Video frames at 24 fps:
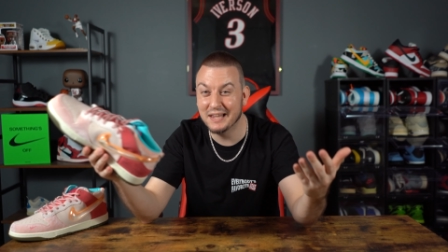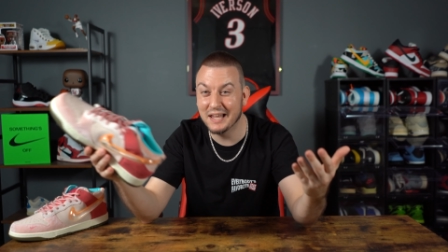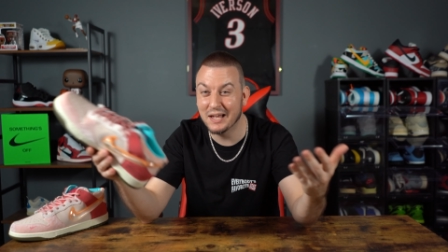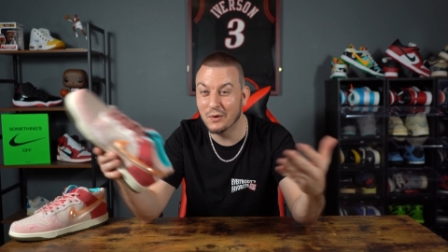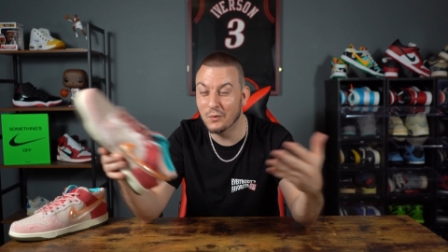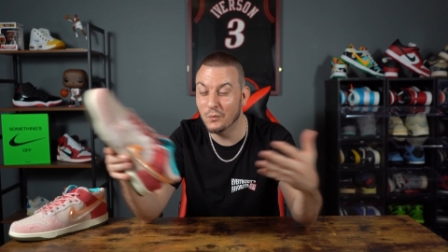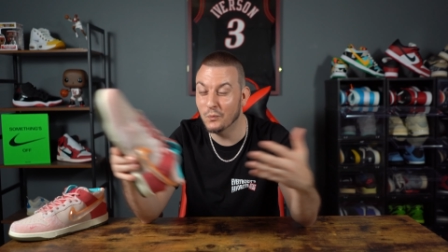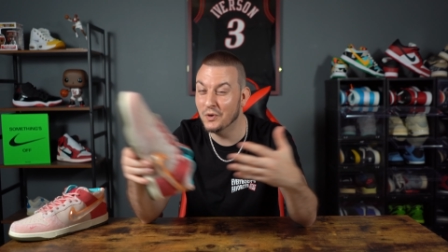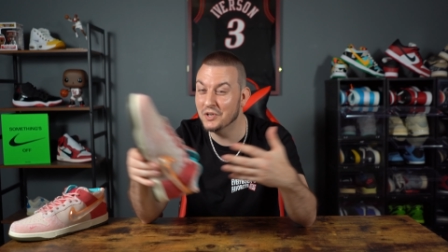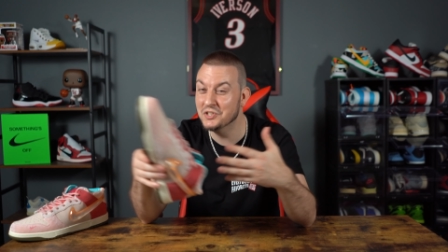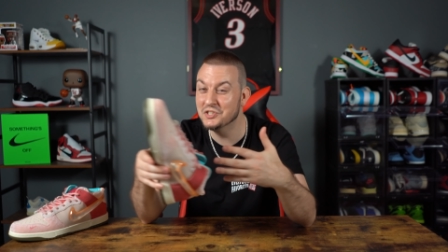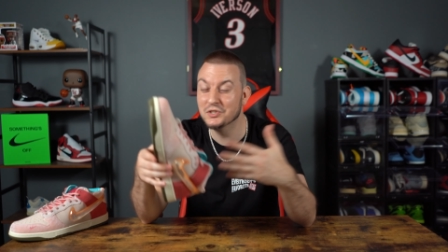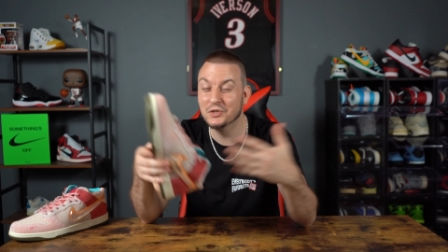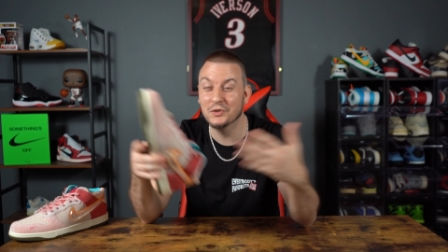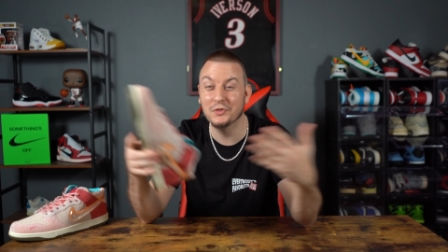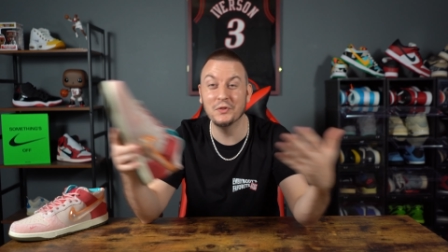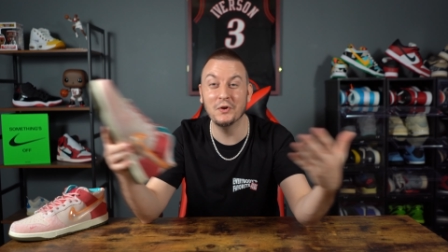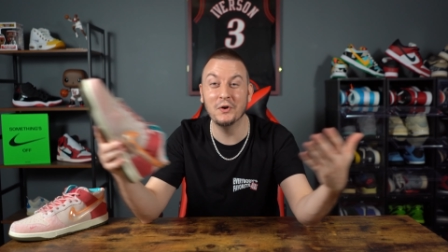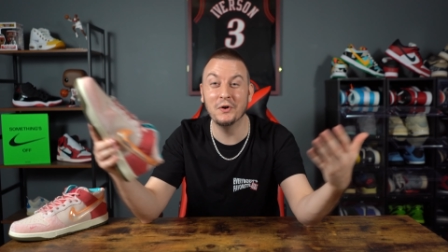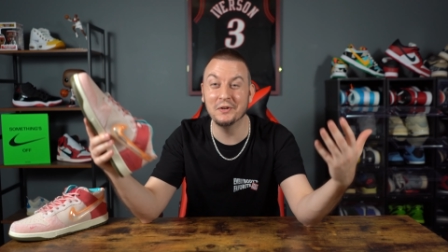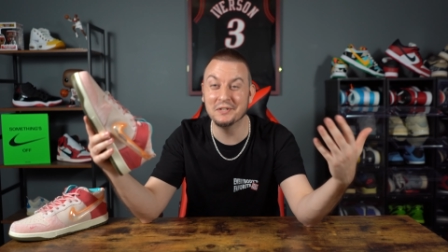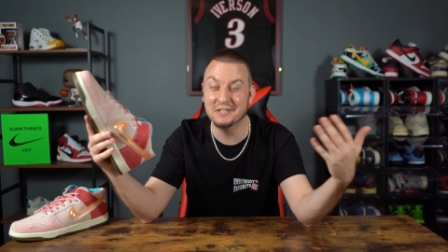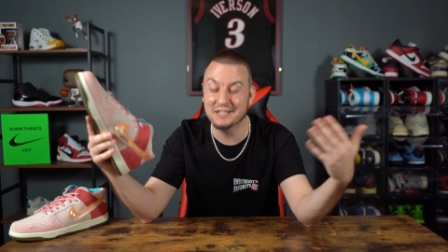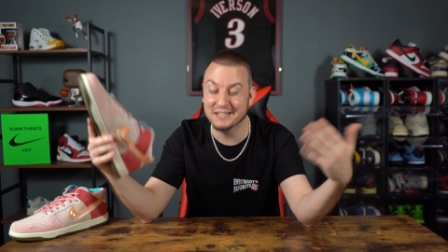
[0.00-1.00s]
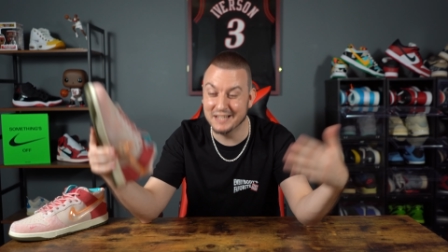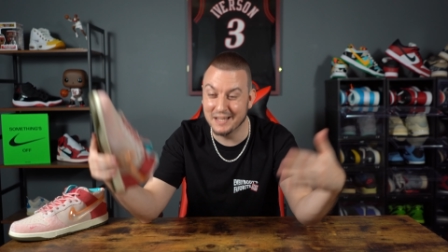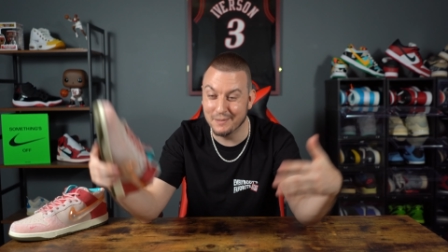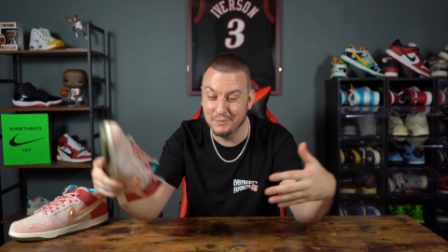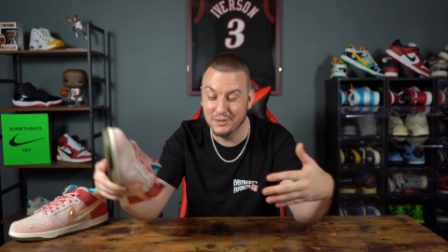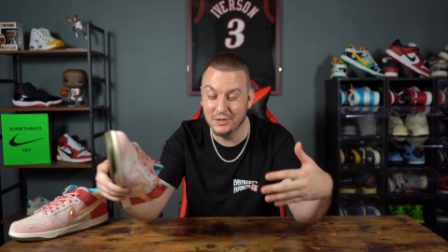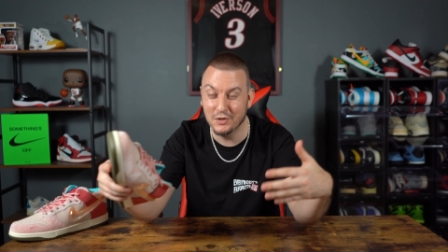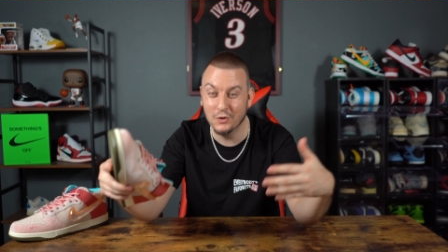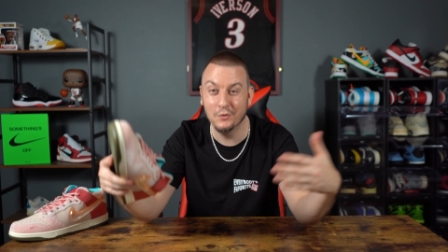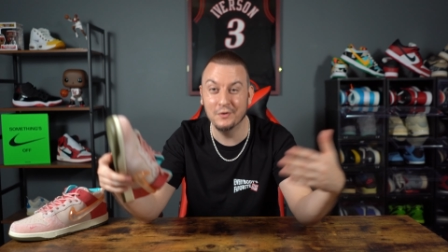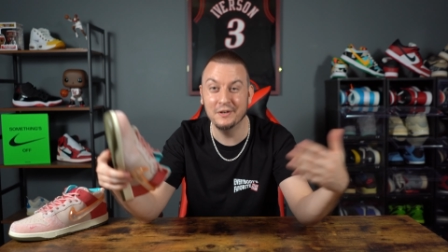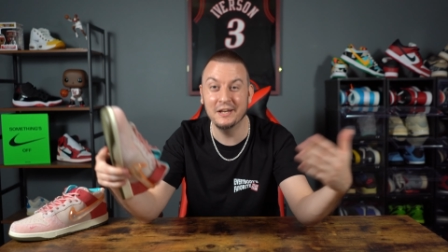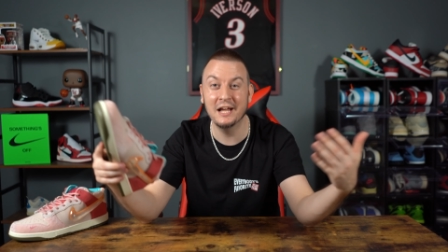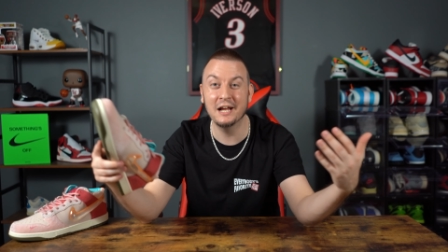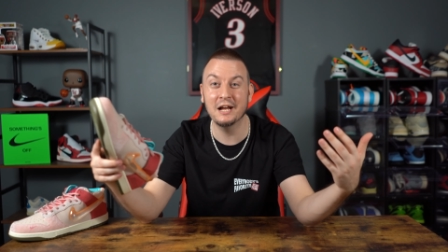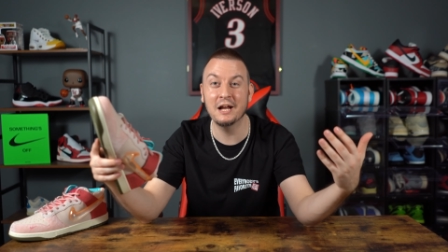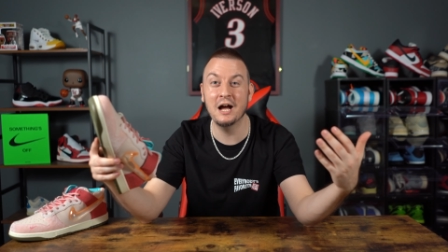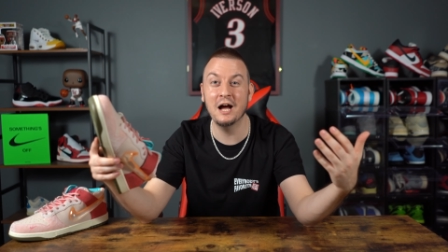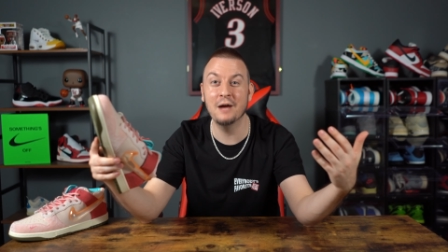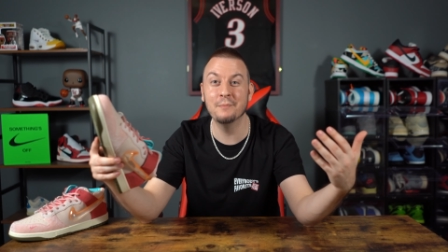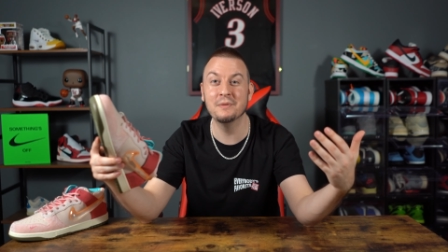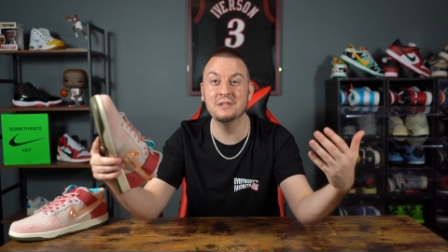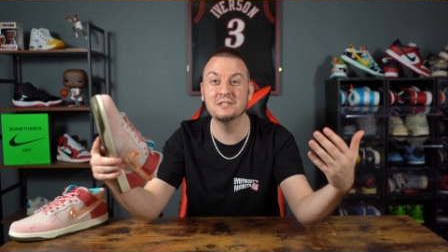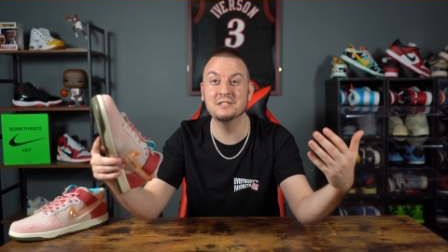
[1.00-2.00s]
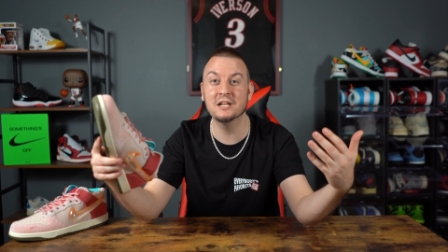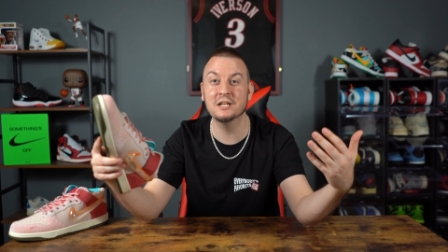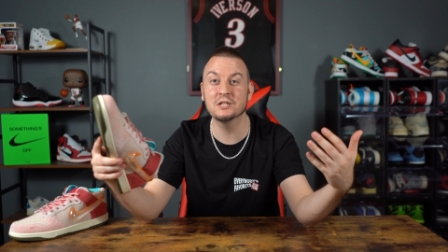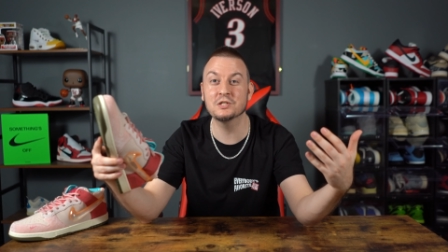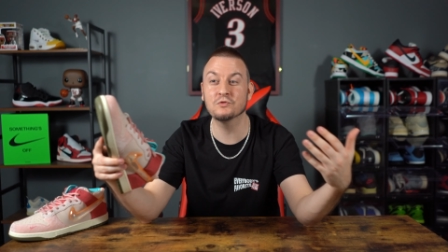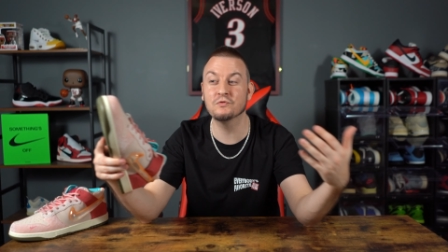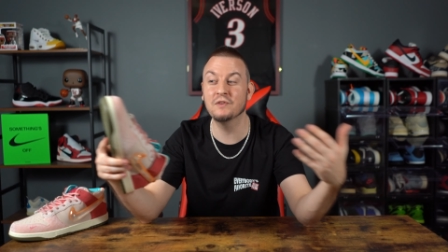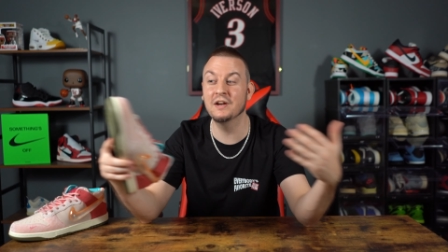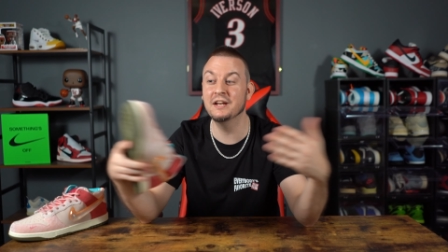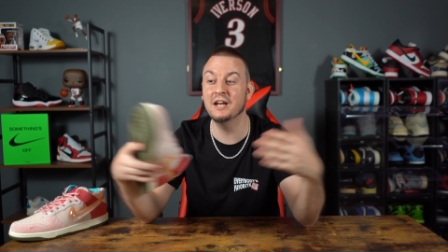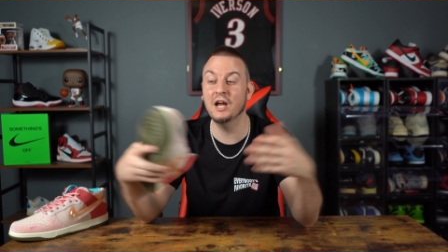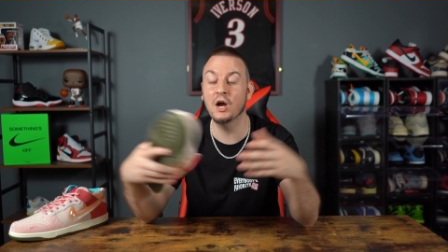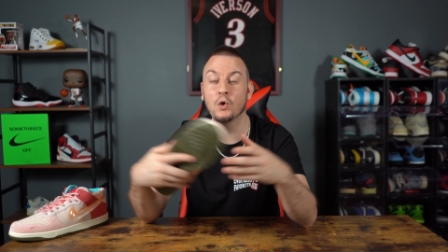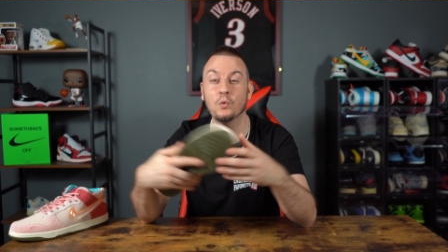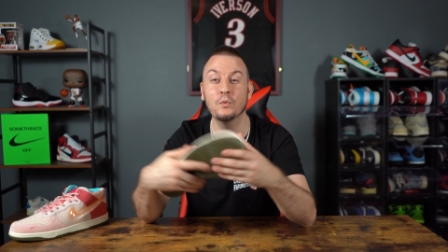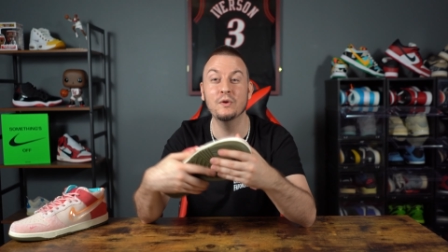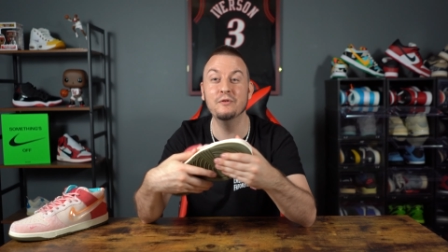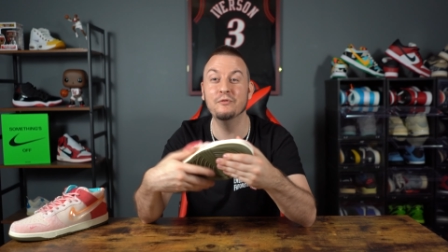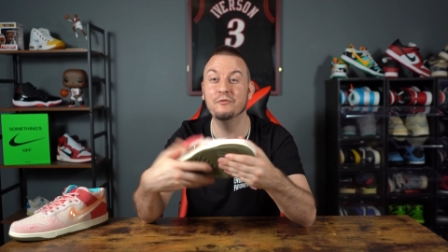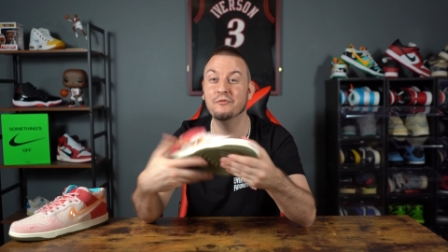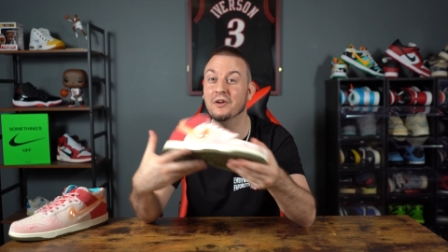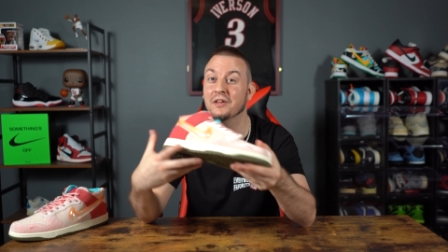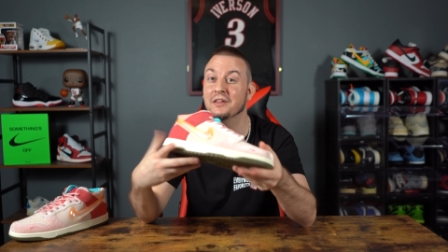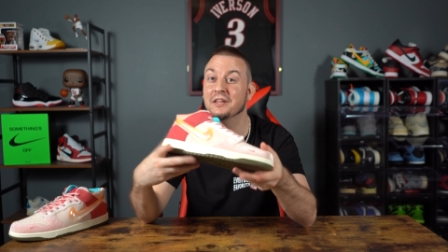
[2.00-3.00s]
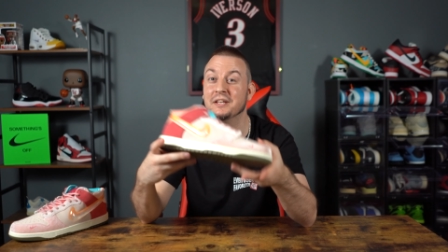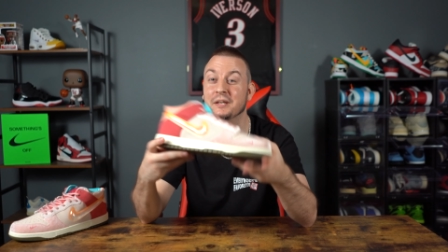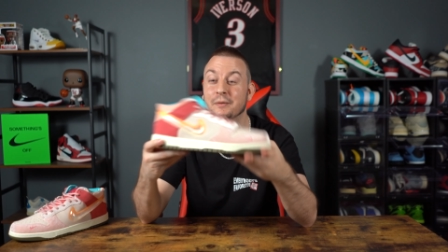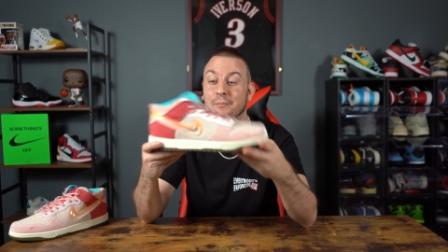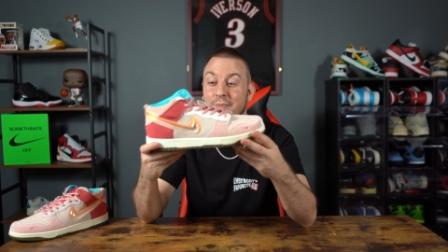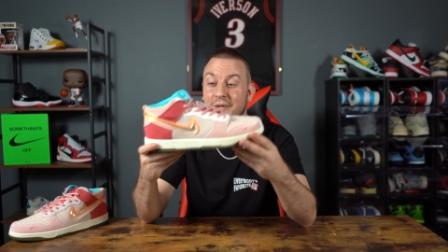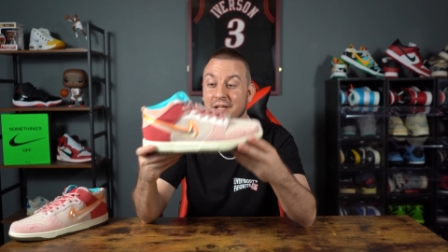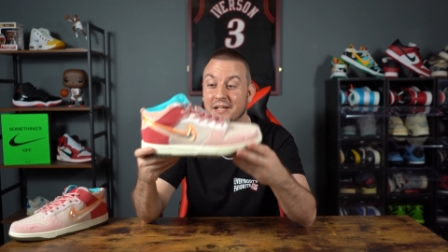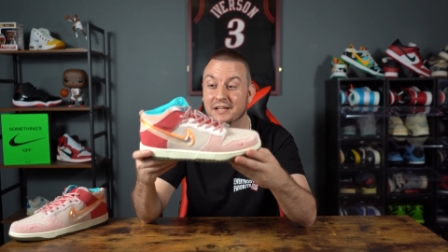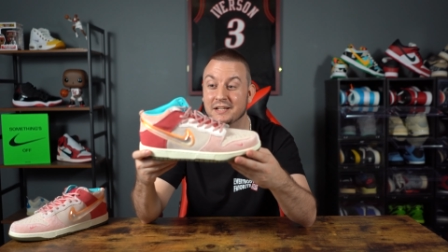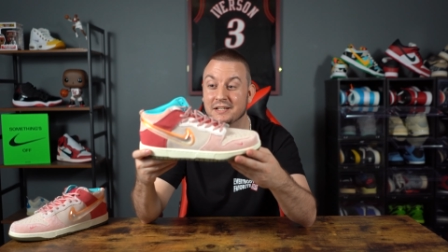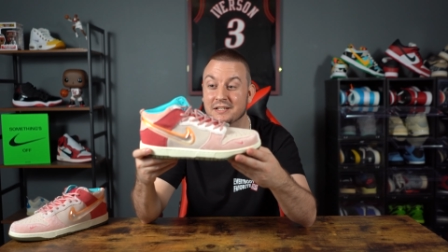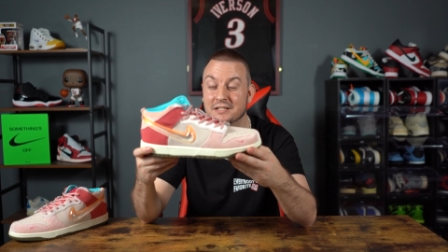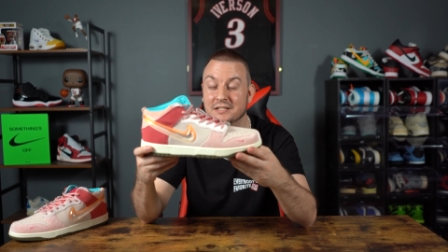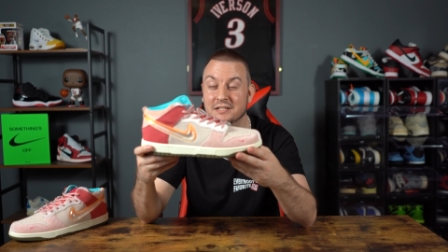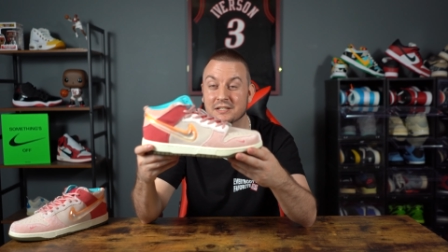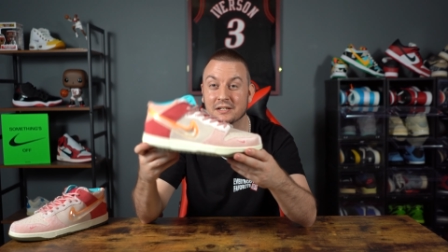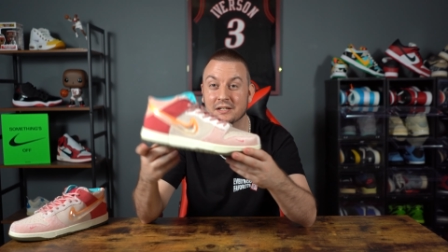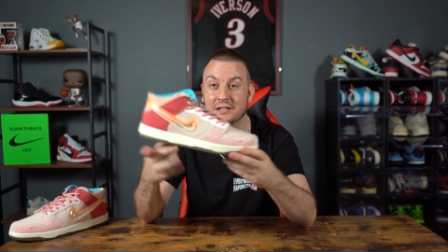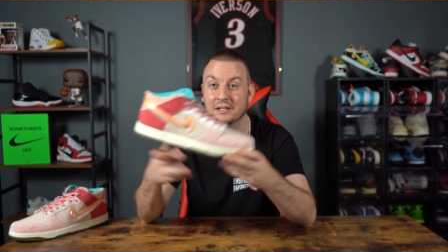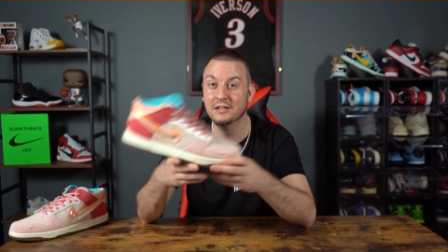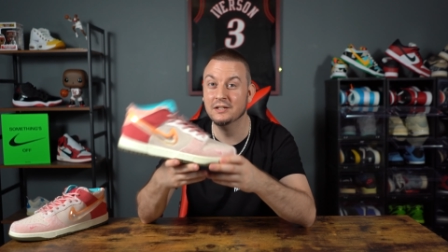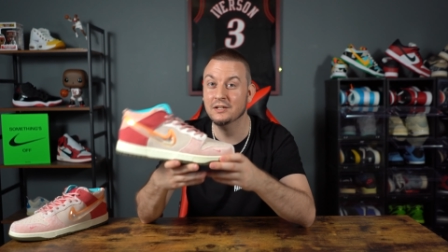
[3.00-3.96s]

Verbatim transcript: Like, what's your thoughts? Let me know in that comment section right now. Are we filling the mids?